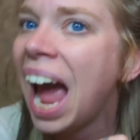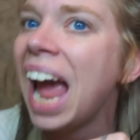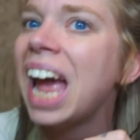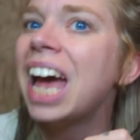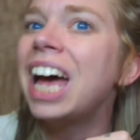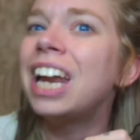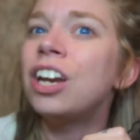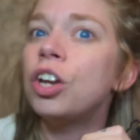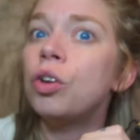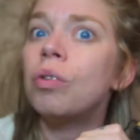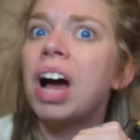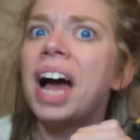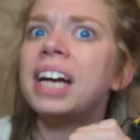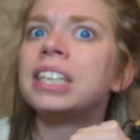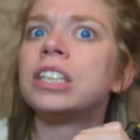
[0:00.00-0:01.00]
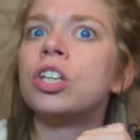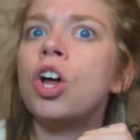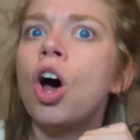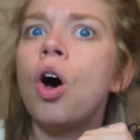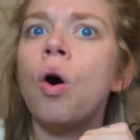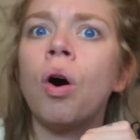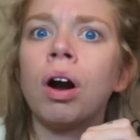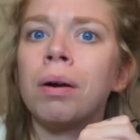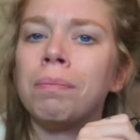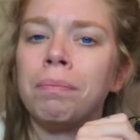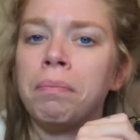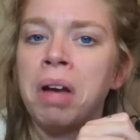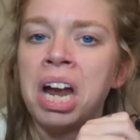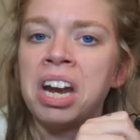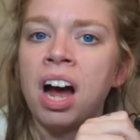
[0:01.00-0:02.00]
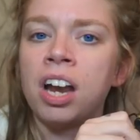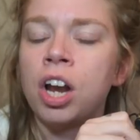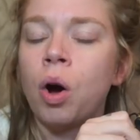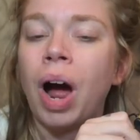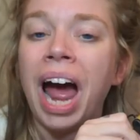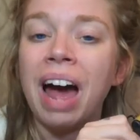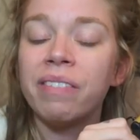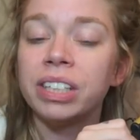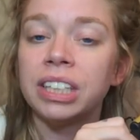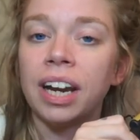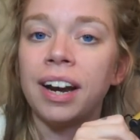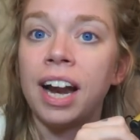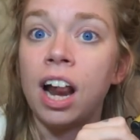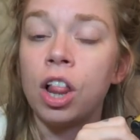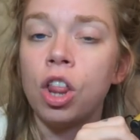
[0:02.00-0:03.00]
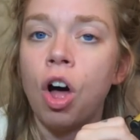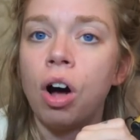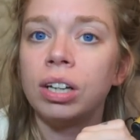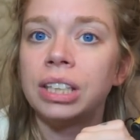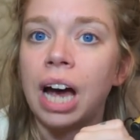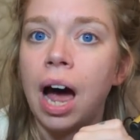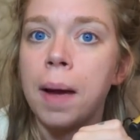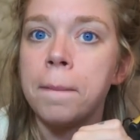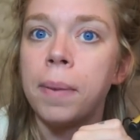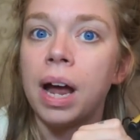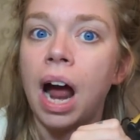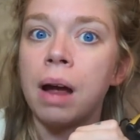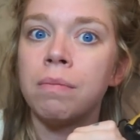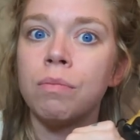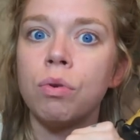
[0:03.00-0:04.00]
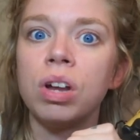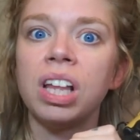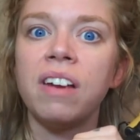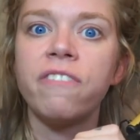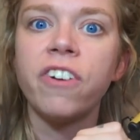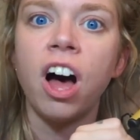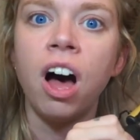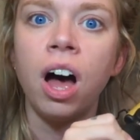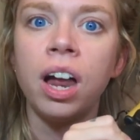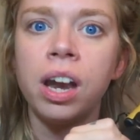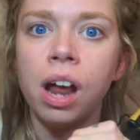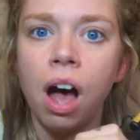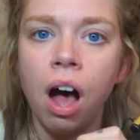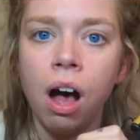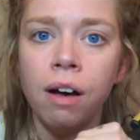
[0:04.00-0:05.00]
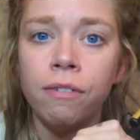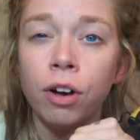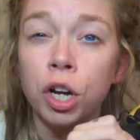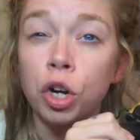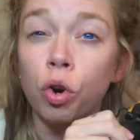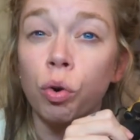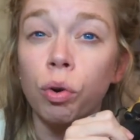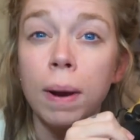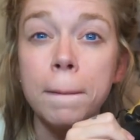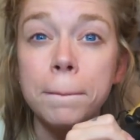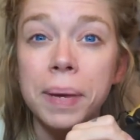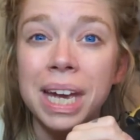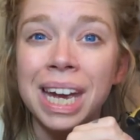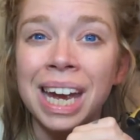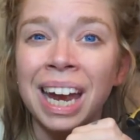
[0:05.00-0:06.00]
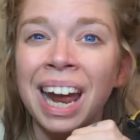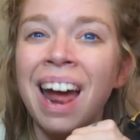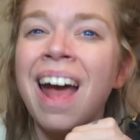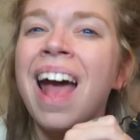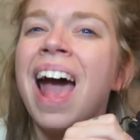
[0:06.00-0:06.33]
And you guys know, or may not know, I haven't done it in a long time, but I'm really fond of crimping.